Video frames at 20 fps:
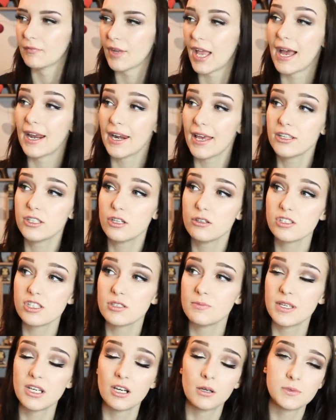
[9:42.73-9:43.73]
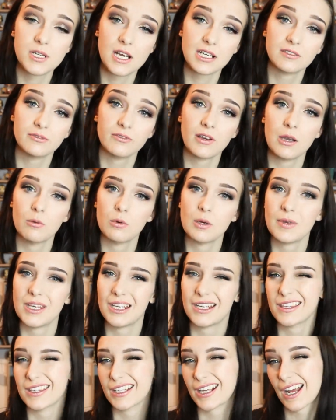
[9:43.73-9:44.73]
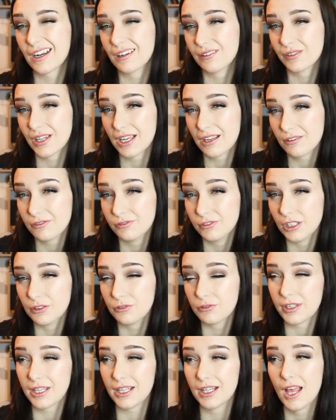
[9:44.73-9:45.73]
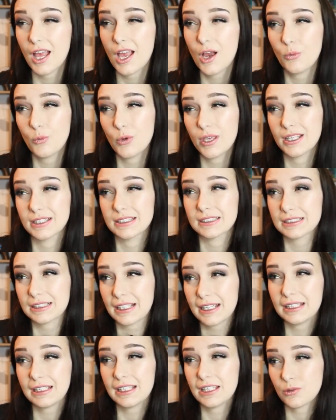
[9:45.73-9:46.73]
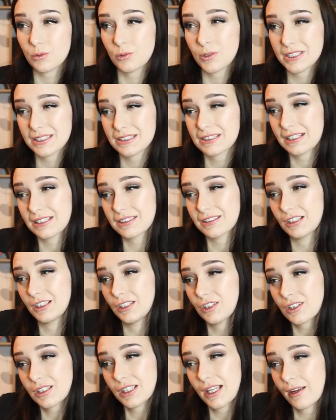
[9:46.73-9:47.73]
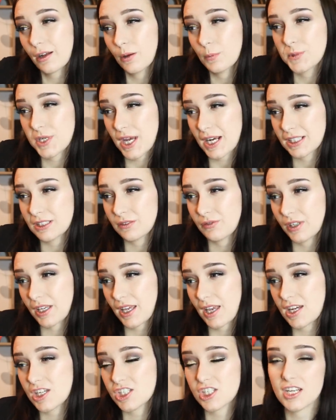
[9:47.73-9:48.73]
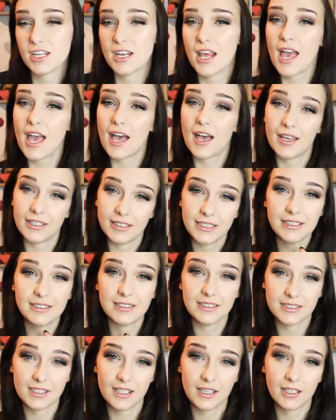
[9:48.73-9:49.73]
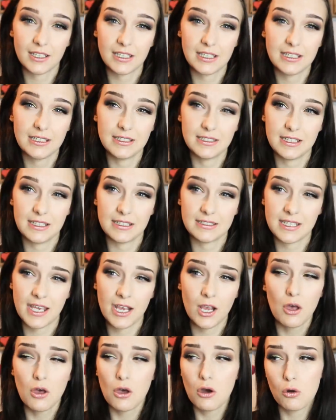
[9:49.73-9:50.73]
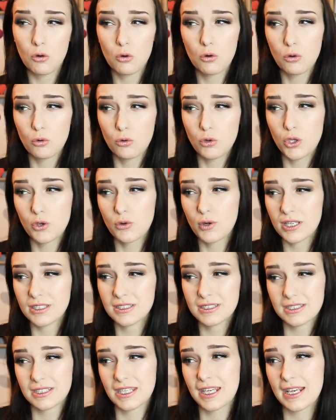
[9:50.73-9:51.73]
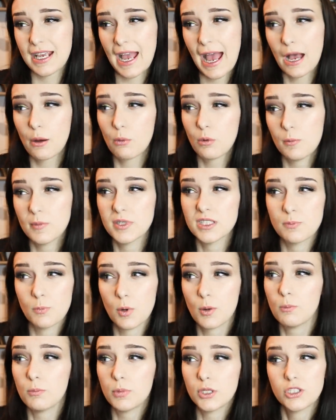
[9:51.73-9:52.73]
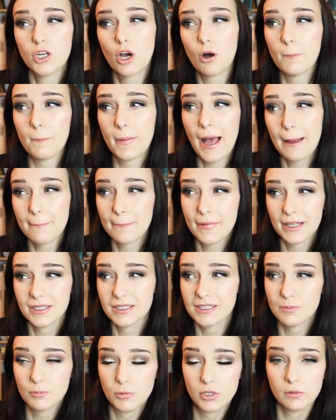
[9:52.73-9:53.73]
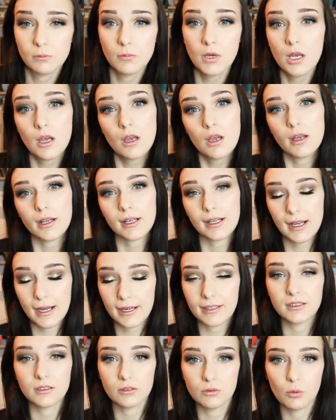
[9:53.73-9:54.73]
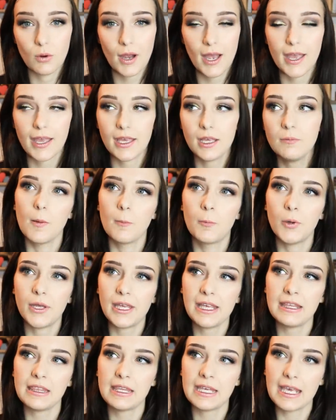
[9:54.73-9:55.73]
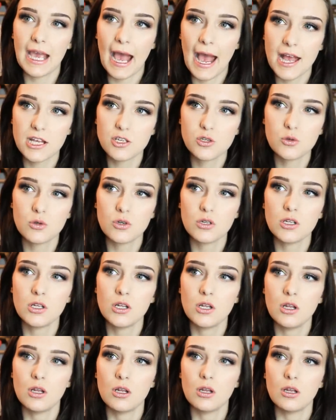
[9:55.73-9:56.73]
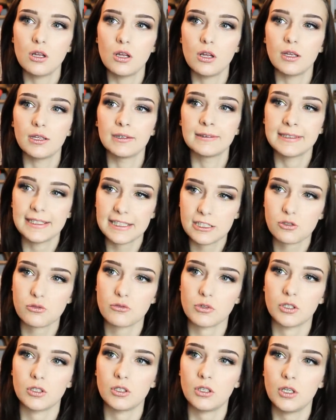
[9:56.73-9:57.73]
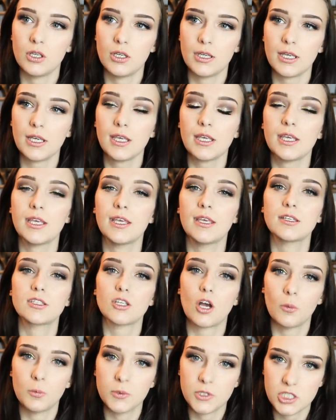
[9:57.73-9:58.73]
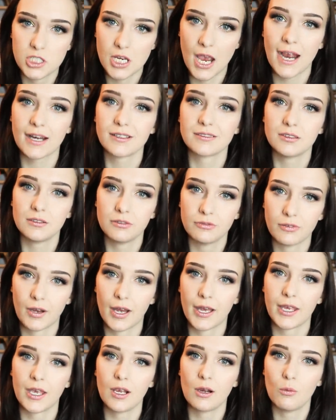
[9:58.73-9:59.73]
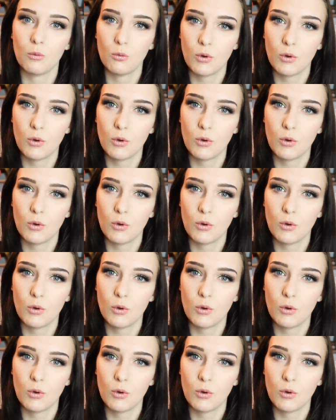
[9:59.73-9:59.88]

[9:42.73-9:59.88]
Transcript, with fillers: And I don't just mean objectify women in the kind of like fluffy, we can slightly twist this to look like objectification, Anita Sarkeesian saying, "Ooh, you can see Catwoman's bum, but not Batman's bum," kind of way. But in the actual literal, he's objectifying